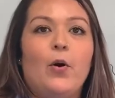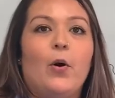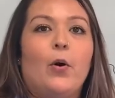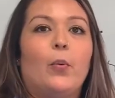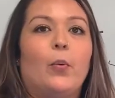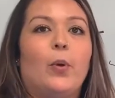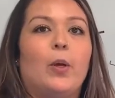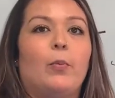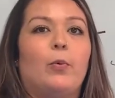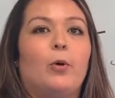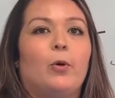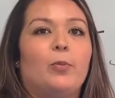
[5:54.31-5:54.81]

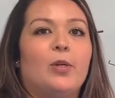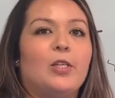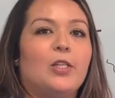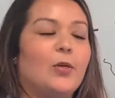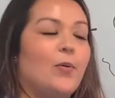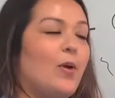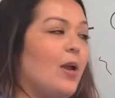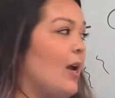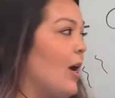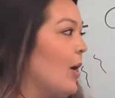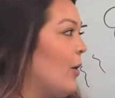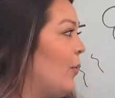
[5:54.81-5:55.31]
We will be
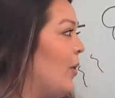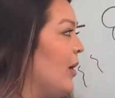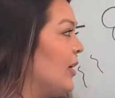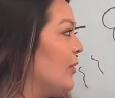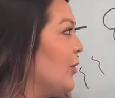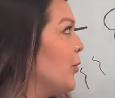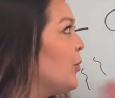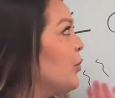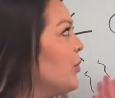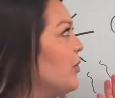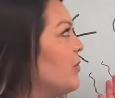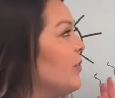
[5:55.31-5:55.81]
doing a quick
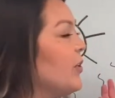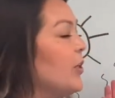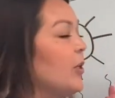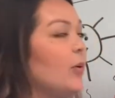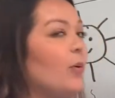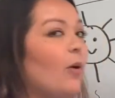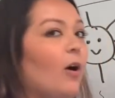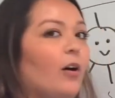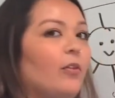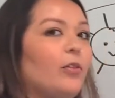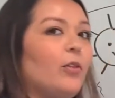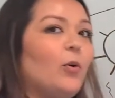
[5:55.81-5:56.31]
little review
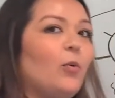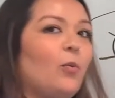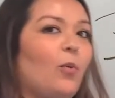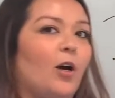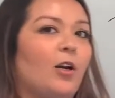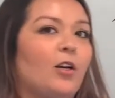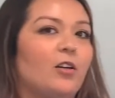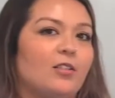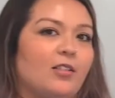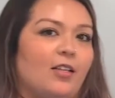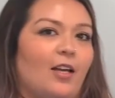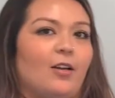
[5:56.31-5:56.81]
on the
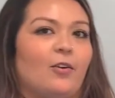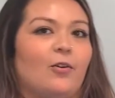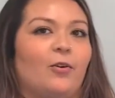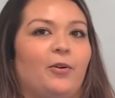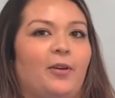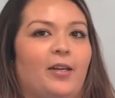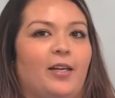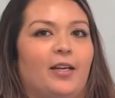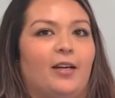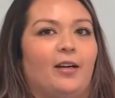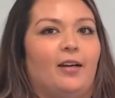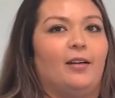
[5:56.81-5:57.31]
water cycle
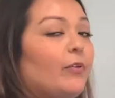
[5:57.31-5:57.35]
here.